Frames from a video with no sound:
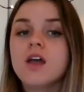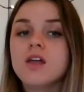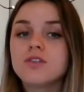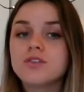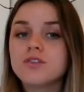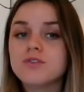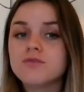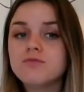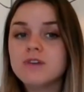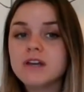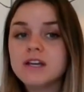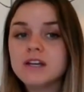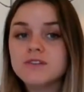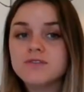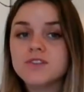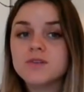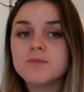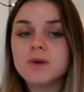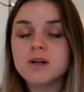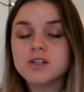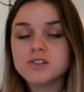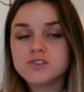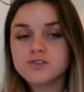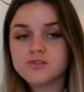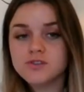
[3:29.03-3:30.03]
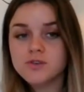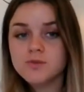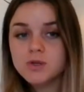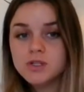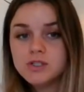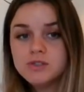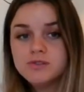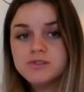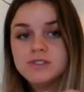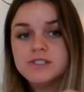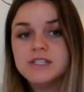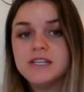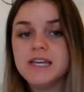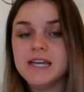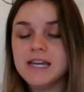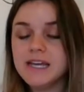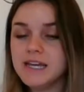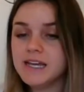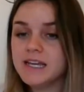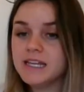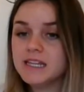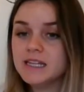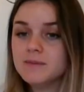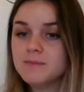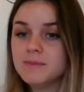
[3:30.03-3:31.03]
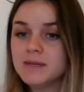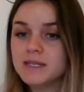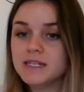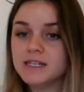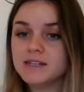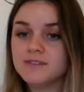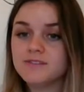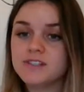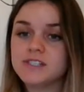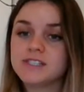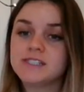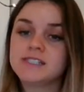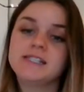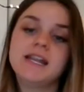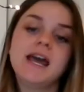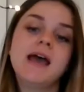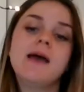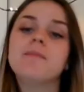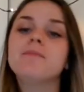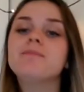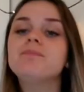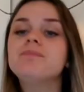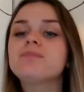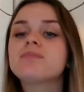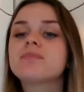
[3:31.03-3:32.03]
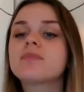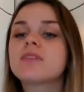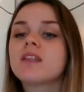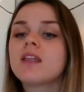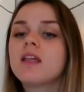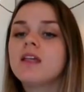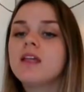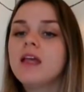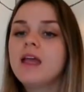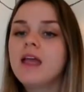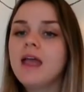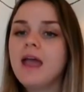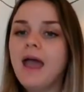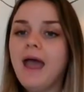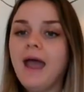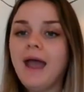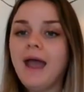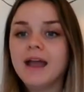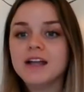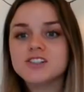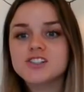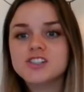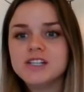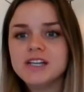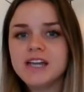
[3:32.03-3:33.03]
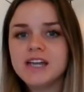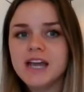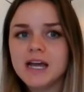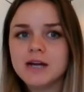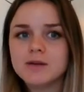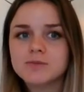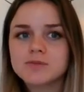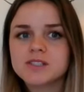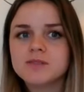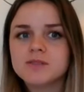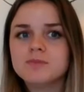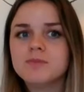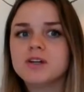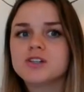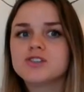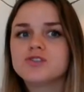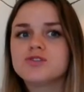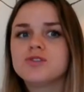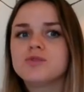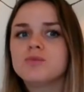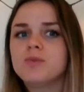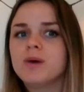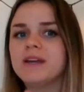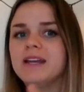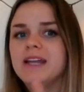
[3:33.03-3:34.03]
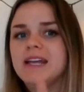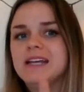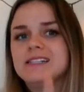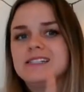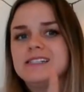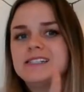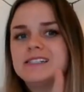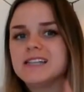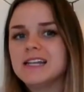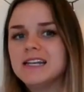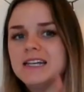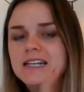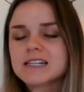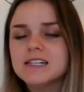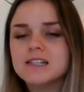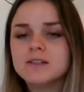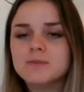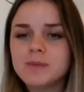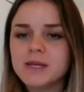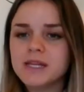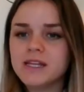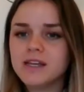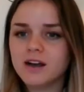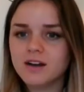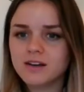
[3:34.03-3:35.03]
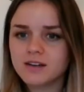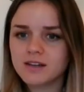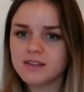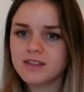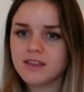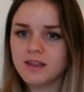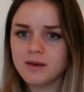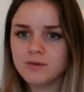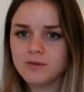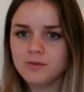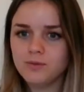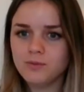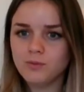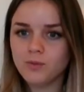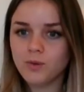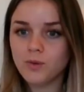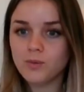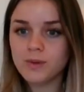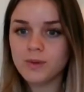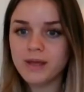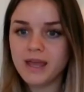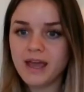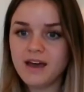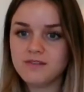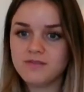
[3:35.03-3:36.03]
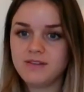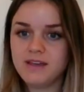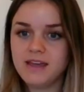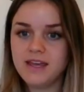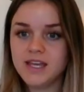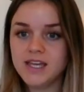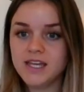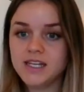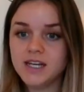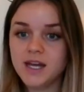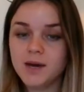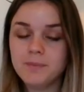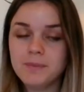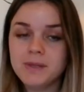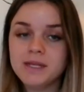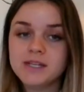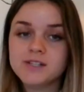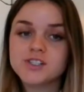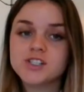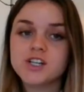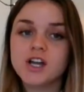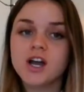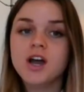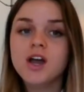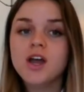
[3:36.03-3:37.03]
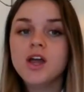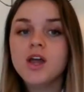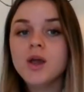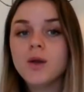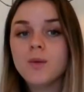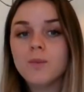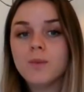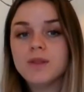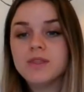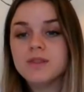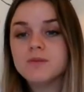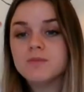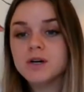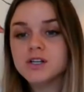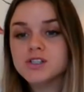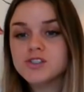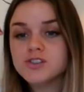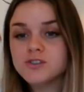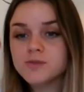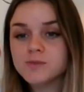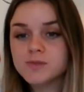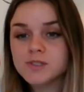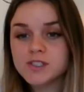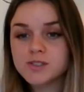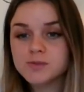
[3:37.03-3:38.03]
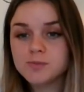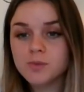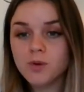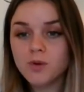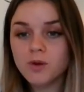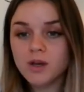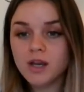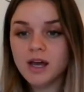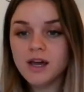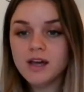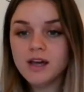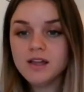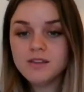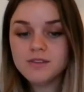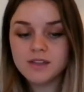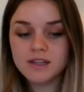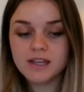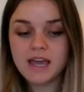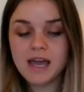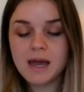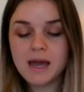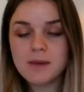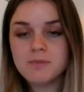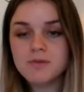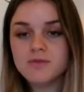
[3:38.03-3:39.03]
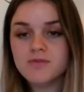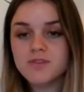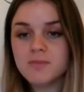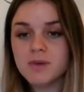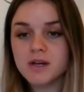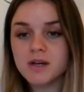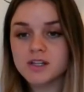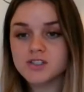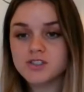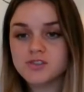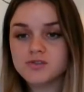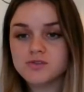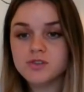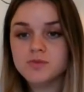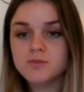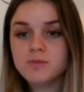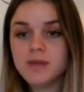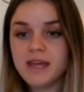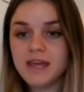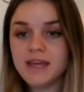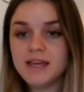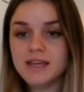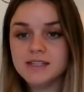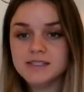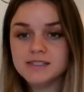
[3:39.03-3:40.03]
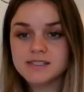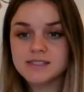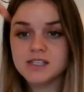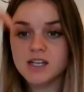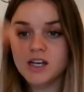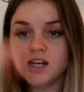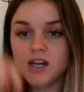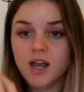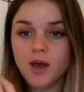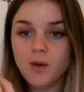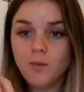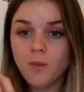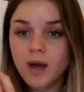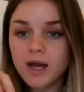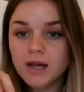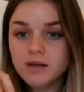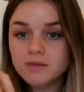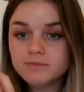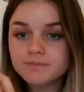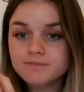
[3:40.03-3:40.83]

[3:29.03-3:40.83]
The ring of the mushroom, what you see here in the middle of the stem, actually helps the mushroom when it is a little bit younger than what we have here in our picture. When the mushroom's smaller, the cap of the mushroom is lower,